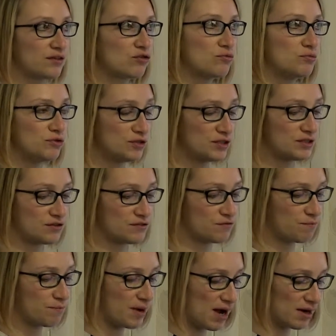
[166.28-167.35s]
communities of
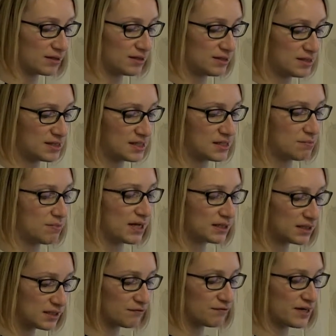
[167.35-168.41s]
practice,
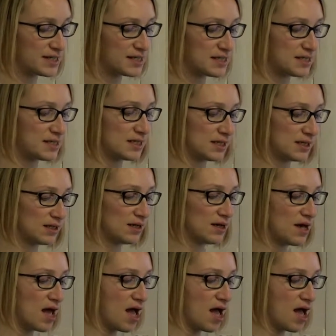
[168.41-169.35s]
but they're still